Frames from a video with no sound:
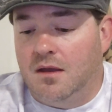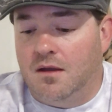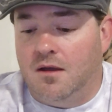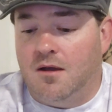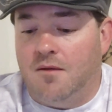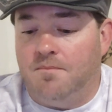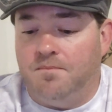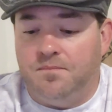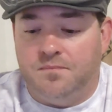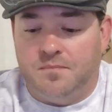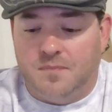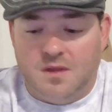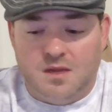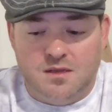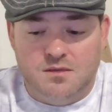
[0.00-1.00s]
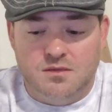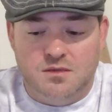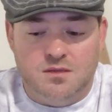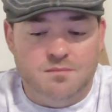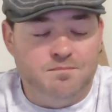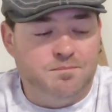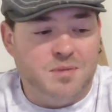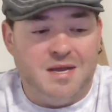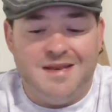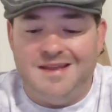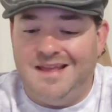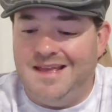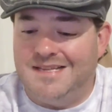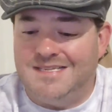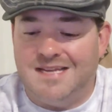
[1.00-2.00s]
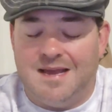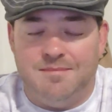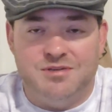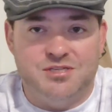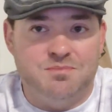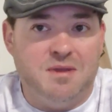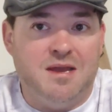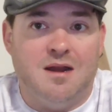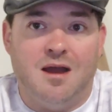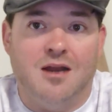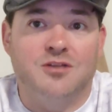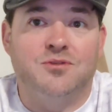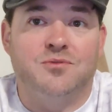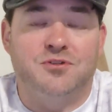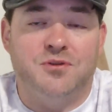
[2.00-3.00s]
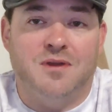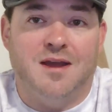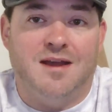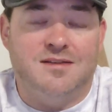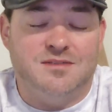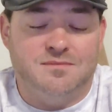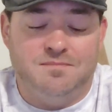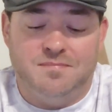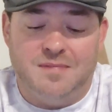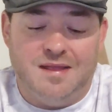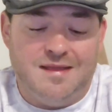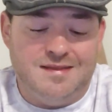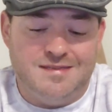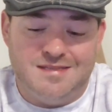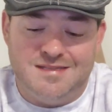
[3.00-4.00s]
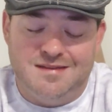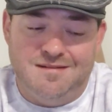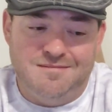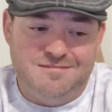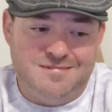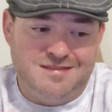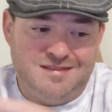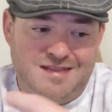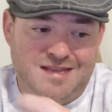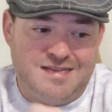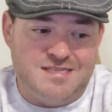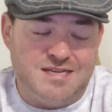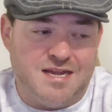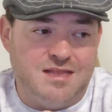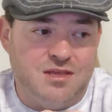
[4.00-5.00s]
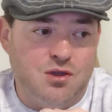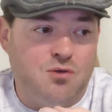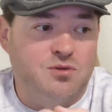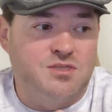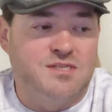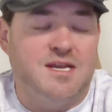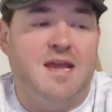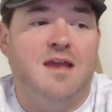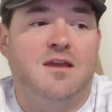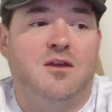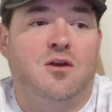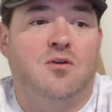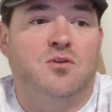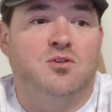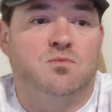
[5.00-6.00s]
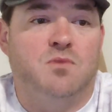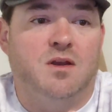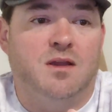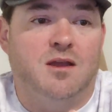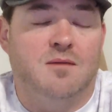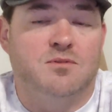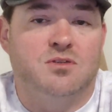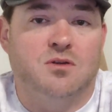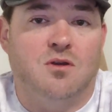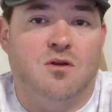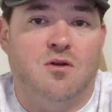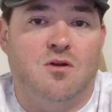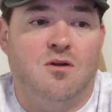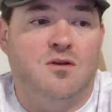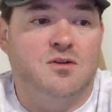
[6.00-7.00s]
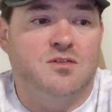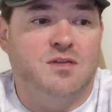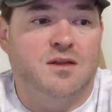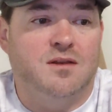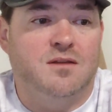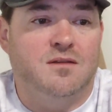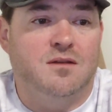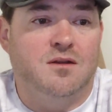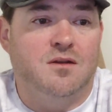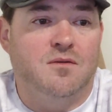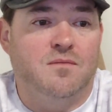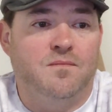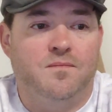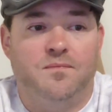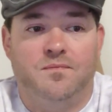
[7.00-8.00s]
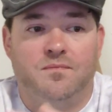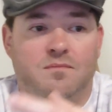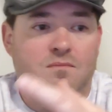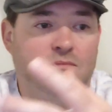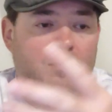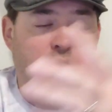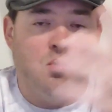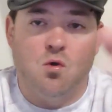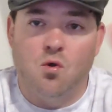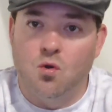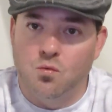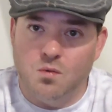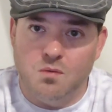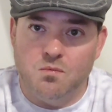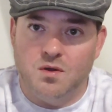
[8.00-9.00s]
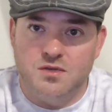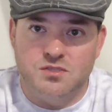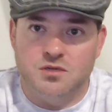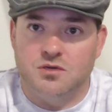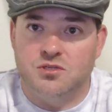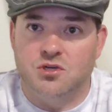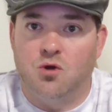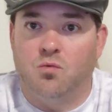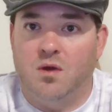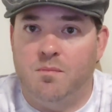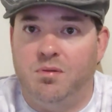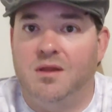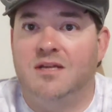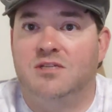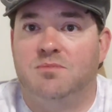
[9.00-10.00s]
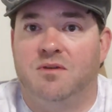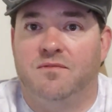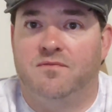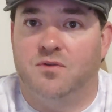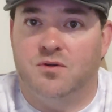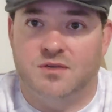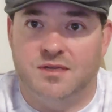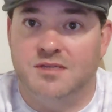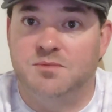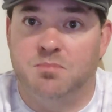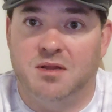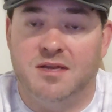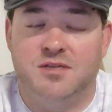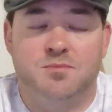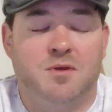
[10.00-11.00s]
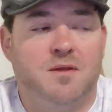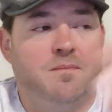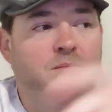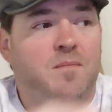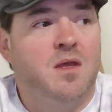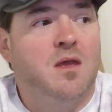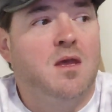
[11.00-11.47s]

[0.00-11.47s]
But I'm just being honest with you guys. It's like the old saying goes when it comes to cars that, the old one was there's no replacement for displacement.